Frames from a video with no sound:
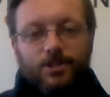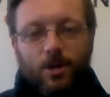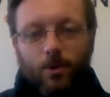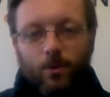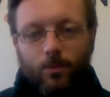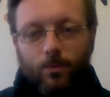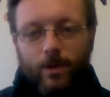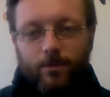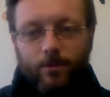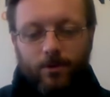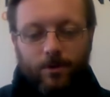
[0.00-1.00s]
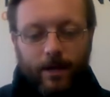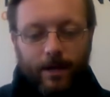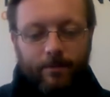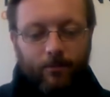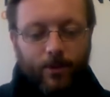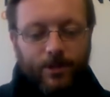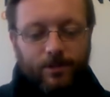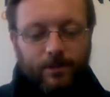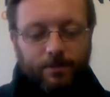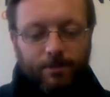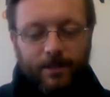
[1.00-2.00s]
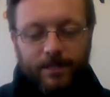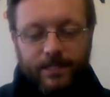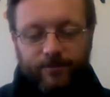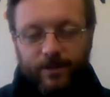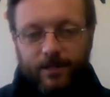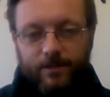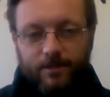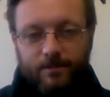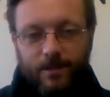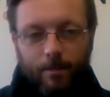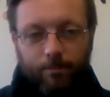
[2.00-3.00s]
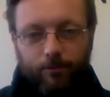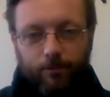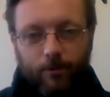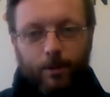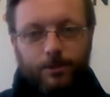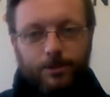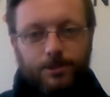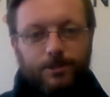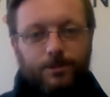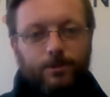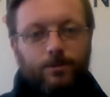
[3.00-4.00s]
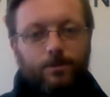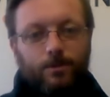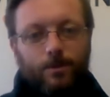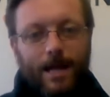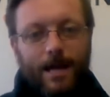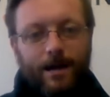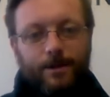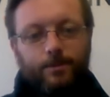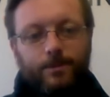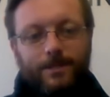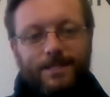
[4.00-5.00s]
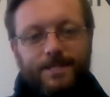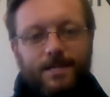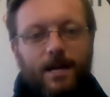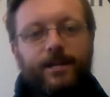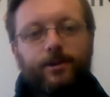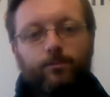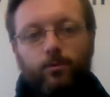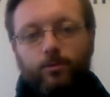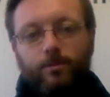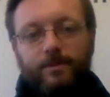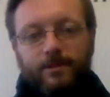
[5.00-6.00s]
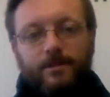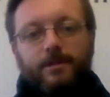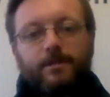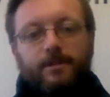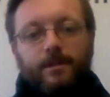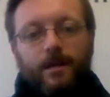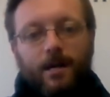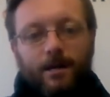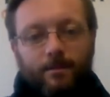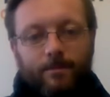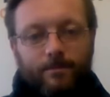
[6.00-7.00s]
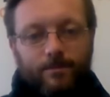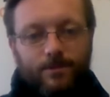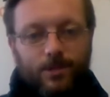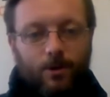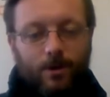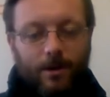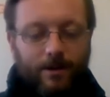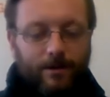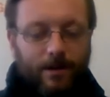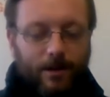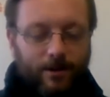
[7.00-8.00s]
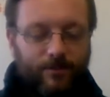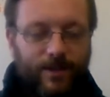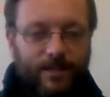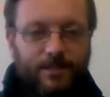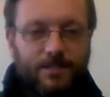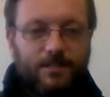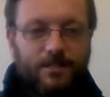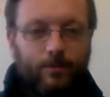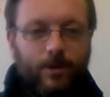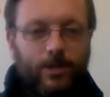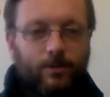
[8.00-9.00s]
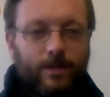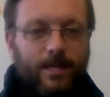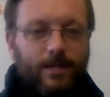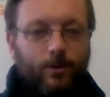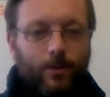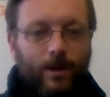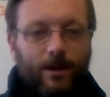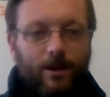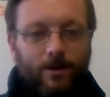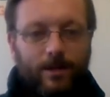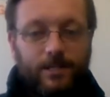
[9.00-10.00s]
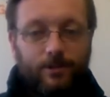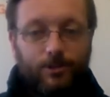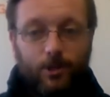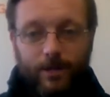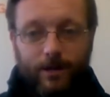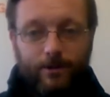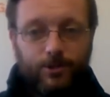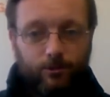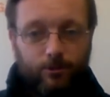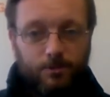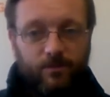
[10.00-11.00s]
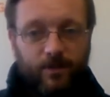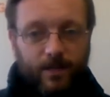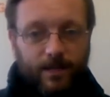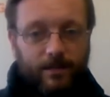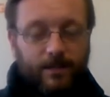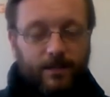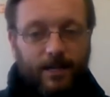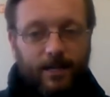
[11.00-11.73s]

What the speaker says: So we took a completely different approach to how you would design a room. So our event is somewhat unique, where it's in the Joan Harris Cruise Pavilion,